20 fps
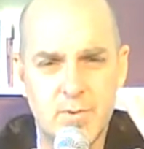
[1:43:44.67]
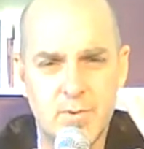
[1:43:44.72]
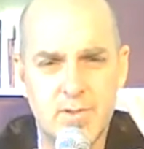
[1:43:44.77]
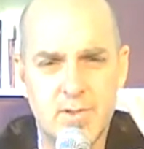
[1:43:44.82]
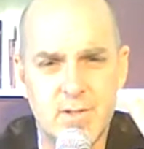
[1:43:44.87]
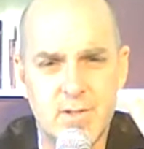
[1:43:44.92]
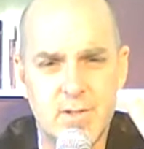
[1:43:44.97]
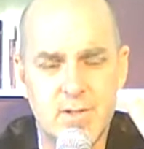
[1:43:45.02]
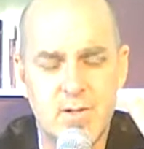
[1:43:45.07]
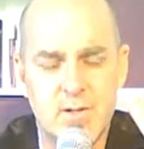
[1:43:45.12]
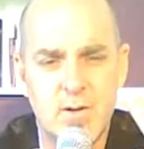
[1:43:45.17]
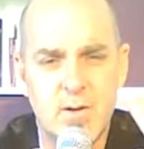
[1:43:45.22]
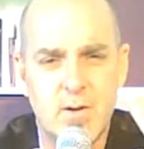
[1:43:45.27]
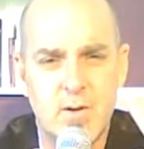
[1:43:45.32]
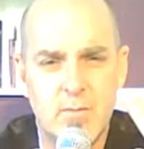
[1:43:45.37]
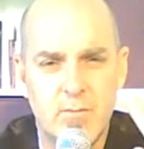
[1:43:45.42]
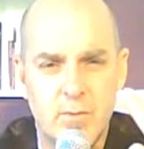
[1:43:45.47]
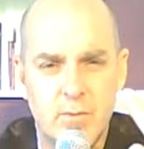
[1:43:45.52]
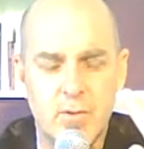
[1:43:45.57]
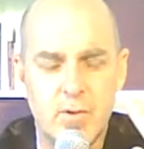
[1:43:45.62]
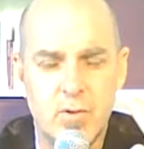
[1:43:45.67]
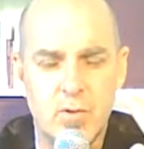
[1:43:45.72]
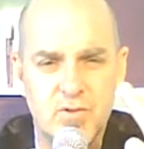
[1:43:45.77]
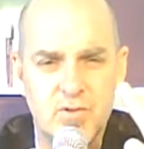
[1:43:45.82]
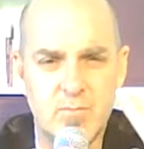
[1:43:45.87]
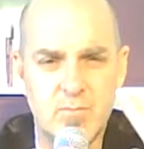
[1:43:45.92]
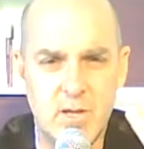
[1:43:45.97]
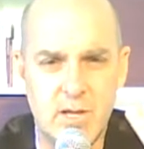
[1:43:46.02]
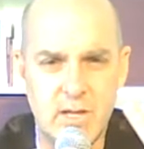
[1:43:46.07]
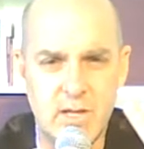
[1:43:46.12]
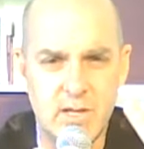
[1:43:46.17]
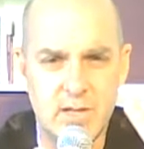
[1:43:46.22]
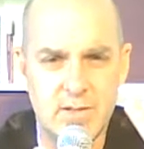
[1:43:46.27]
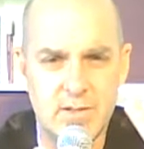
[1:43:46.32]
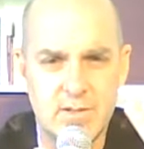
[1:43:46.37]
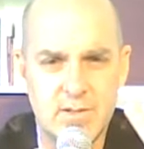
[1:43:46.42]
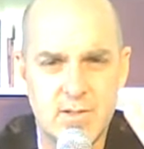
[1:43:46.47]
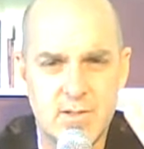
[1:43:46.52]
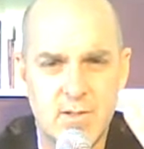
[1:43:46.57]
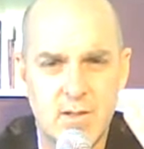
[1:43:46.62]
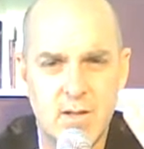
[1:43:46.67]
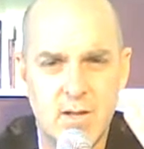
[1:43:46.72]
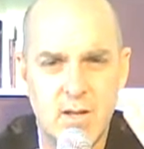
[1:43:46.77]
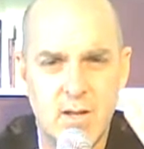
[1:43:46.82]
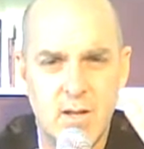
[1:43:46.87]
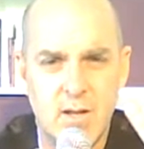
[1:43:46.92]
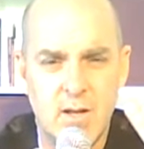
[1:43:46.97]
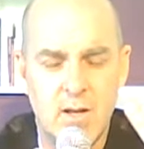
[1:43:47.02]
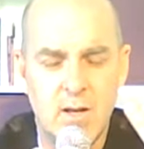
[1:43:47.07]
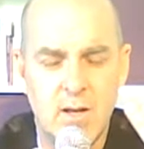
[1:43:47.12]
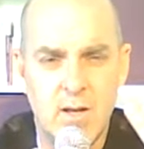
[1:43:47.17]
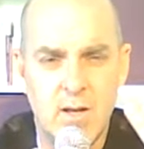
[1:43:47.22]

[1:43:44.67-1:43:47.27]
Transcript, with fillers: purposes for those meetings.